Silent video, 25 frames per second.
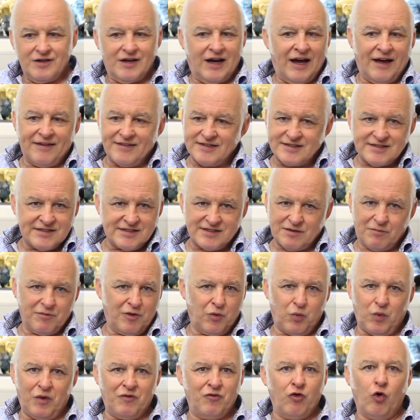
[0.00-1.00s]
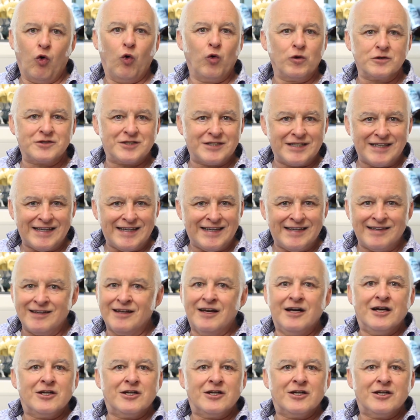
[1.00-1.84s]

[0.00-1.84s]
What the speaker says: and this is something we've all seen,